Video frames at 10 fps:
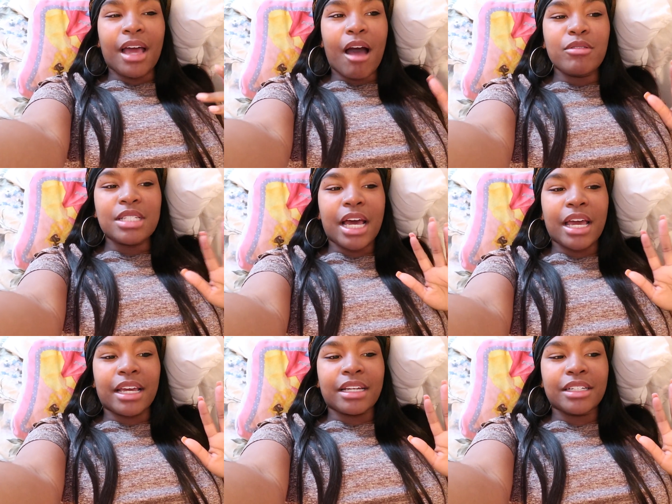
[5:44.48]
I was
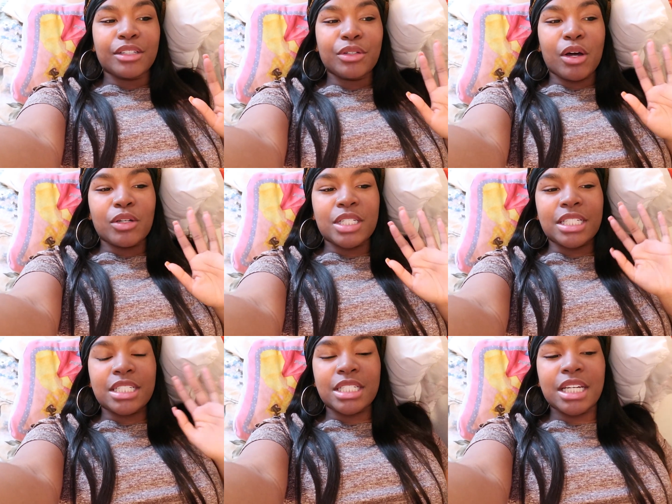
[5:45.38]
like, you know,
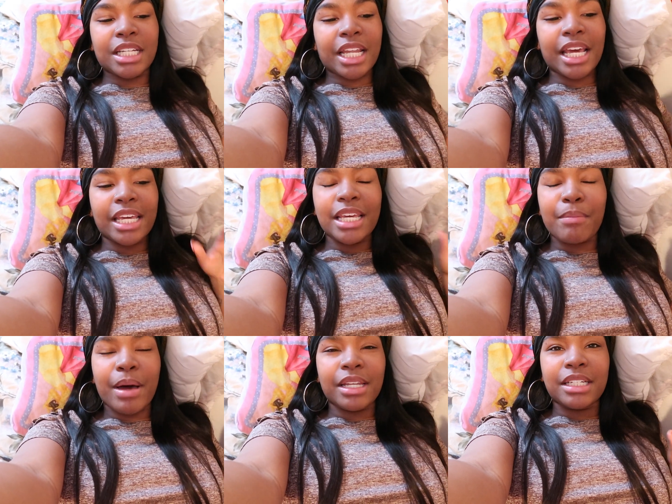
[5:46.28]
just chilling,
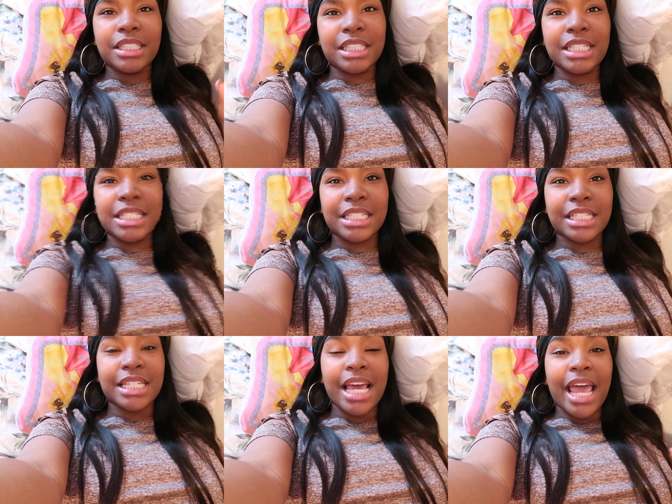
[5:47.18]
eating my little cheese
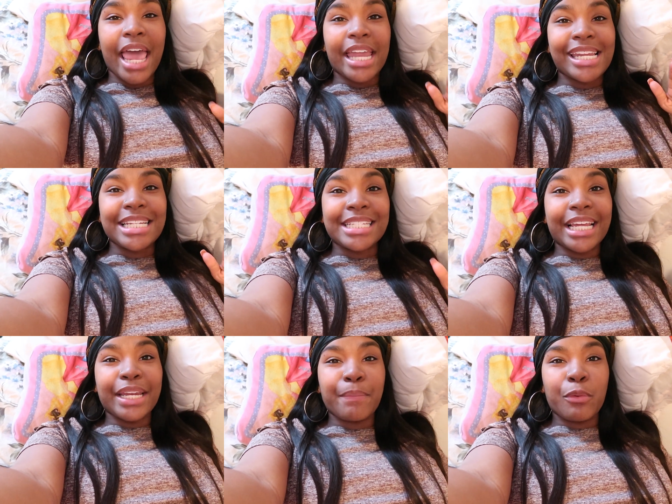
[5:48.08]
sticks. And then this
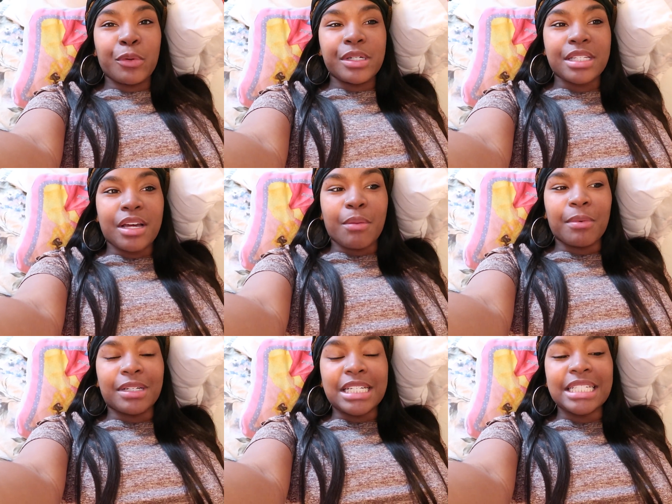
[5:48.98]
lady pulls
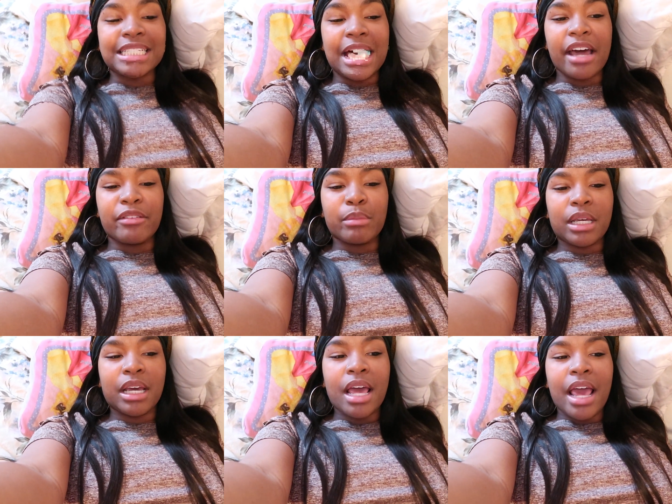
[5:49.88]
up on the side of
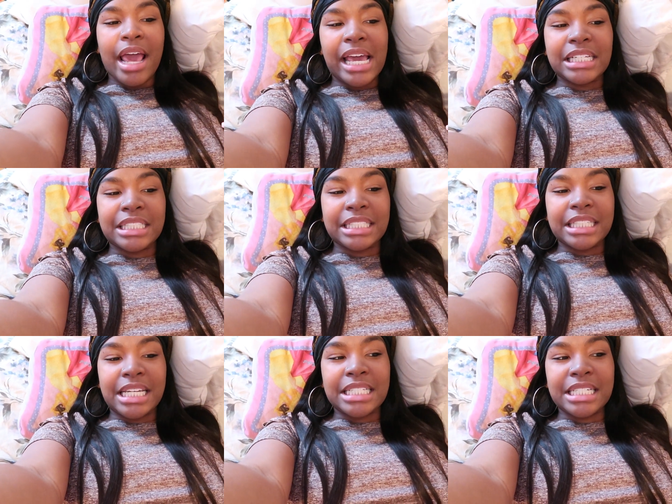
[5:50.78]
me and
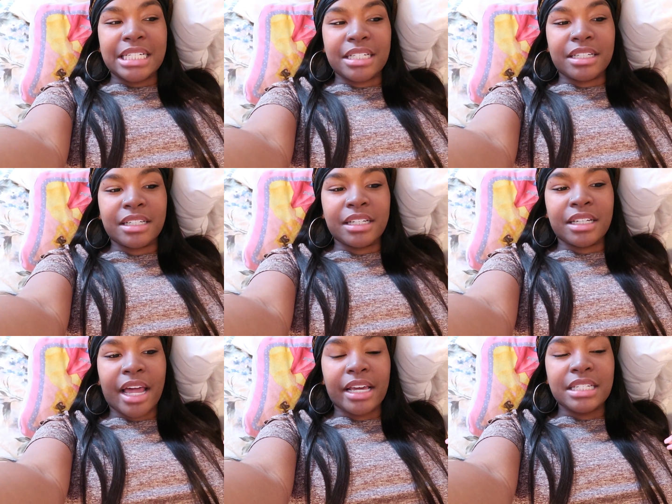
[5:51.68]
just gets to
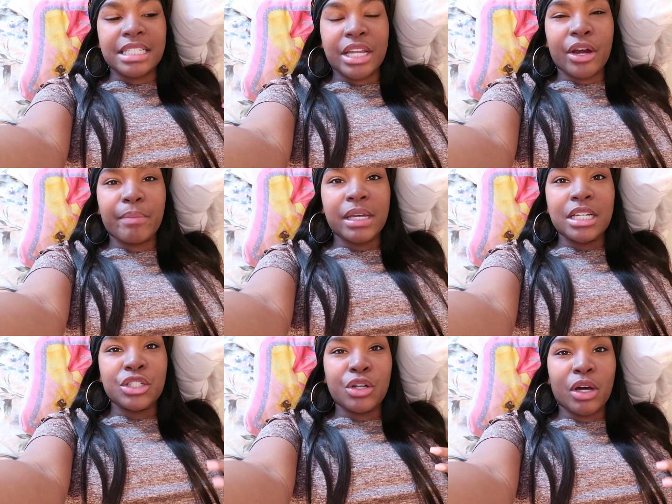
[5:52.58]
like staring
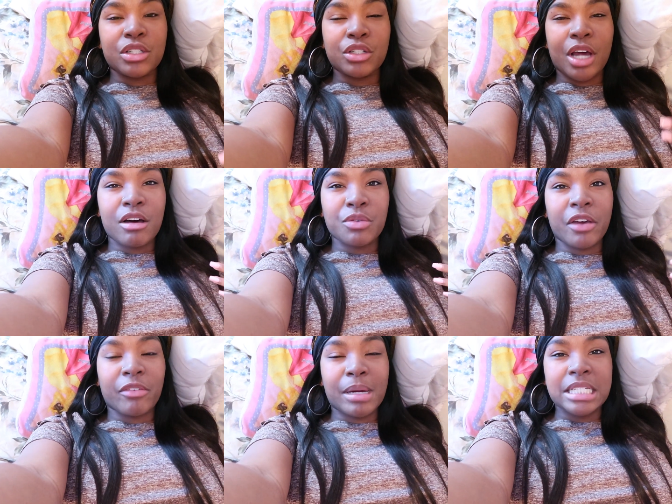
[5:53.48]
because, you know, I told you I was
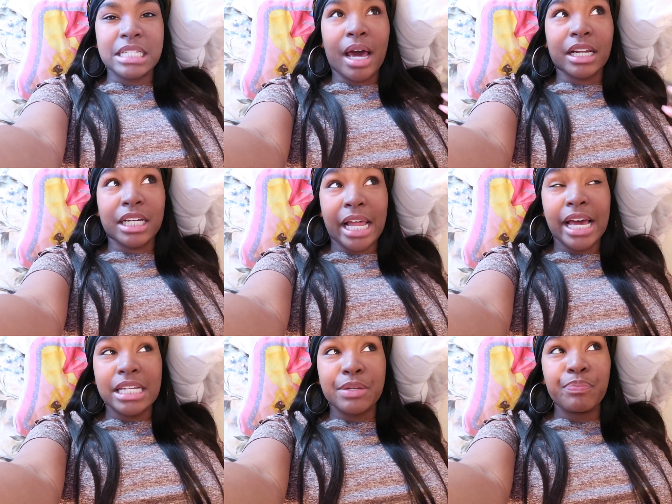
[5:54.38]
waiting for my sister out of
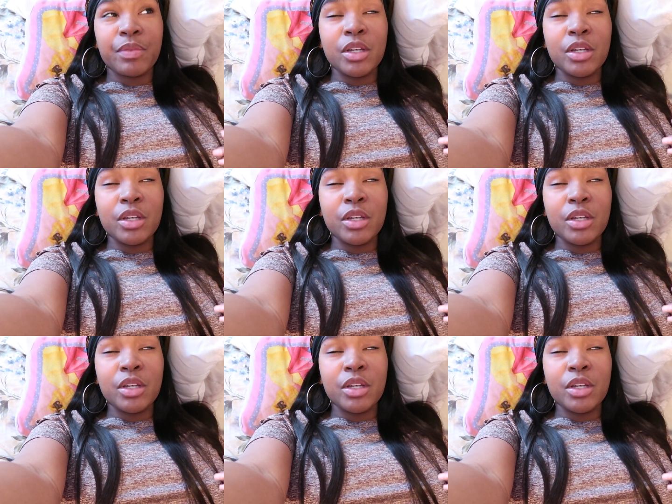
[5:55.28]
class.